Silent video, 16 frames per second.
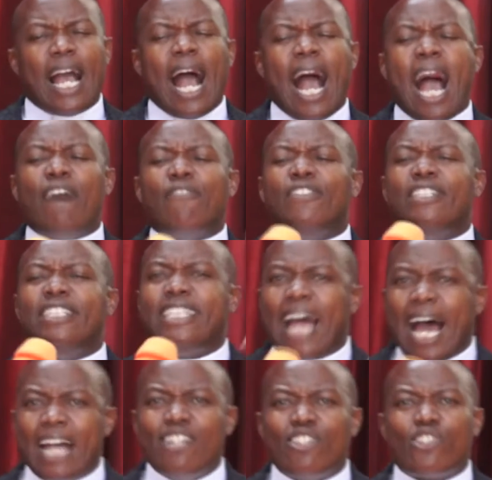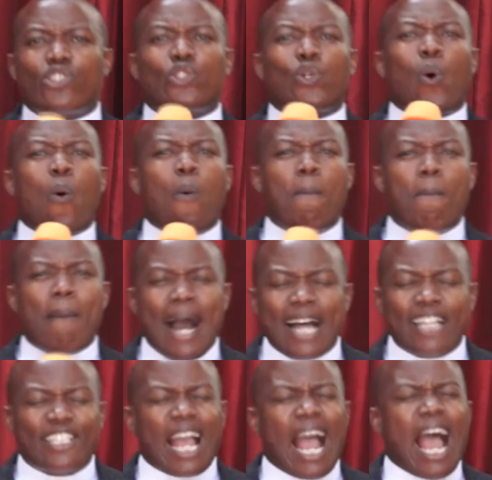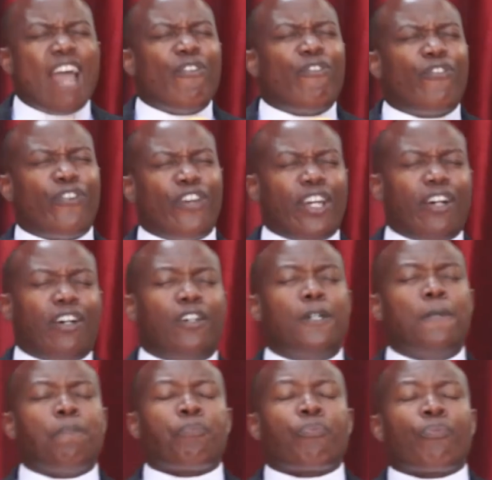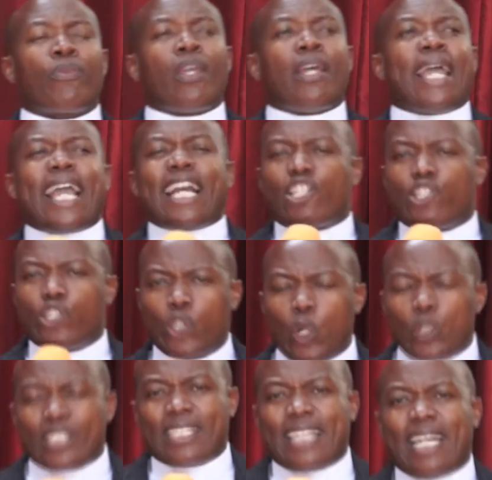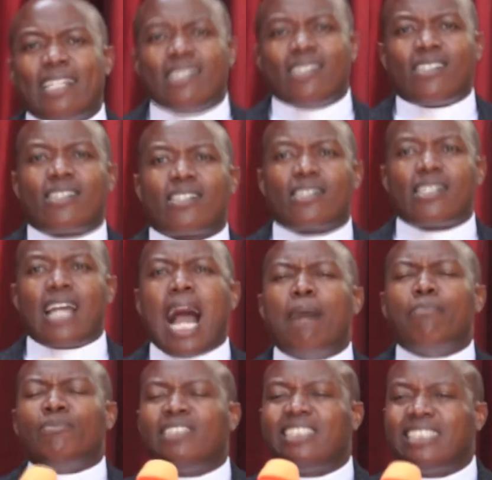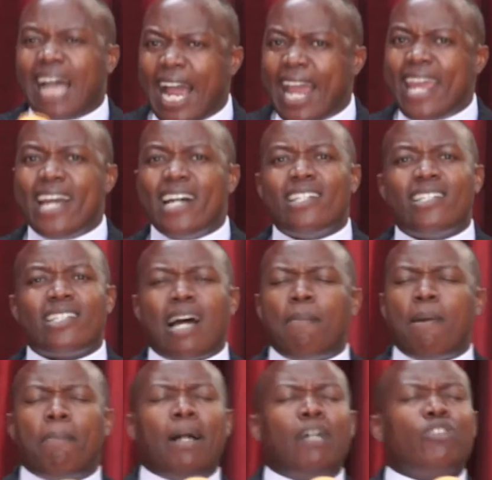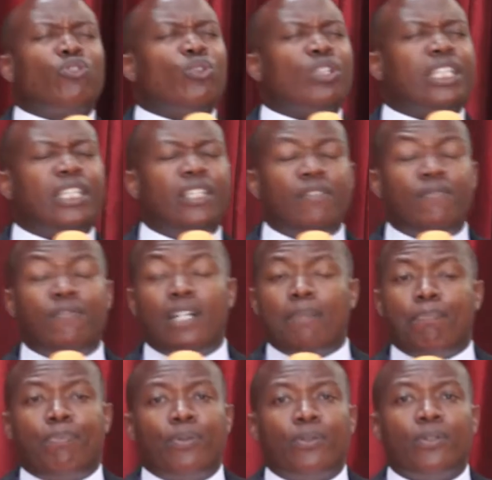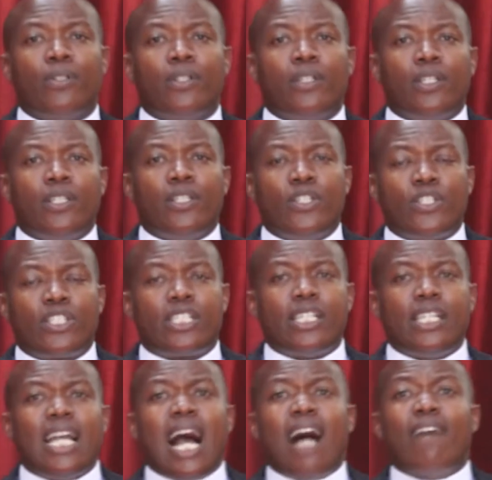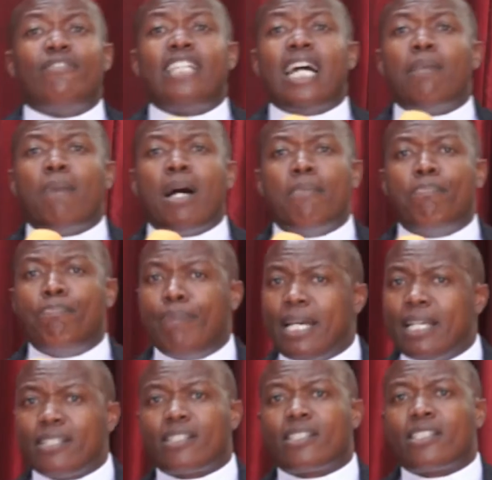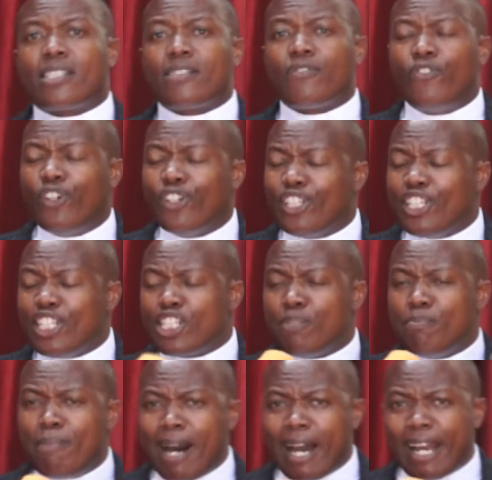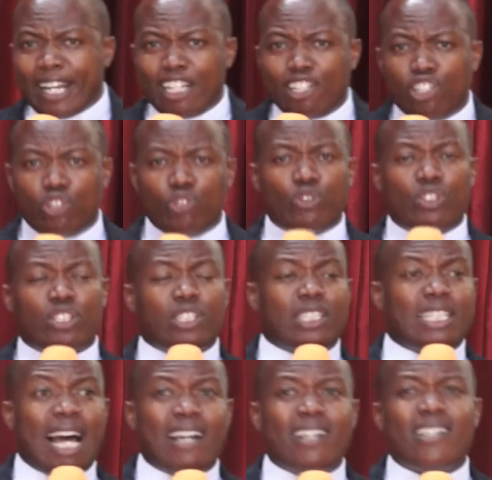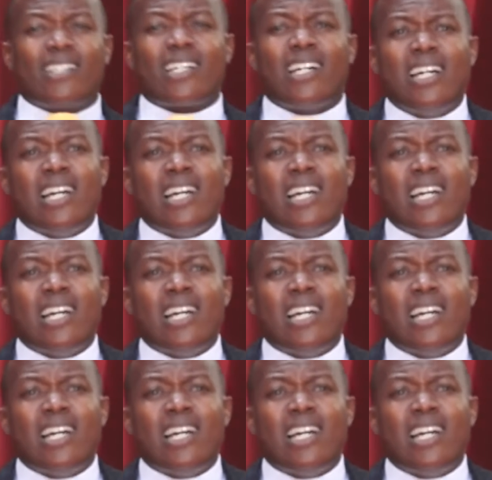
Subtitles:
I've done so much. I feel exhausted. I'm tired. I'm about to give up. You see, I've done my best for this marriage to stand.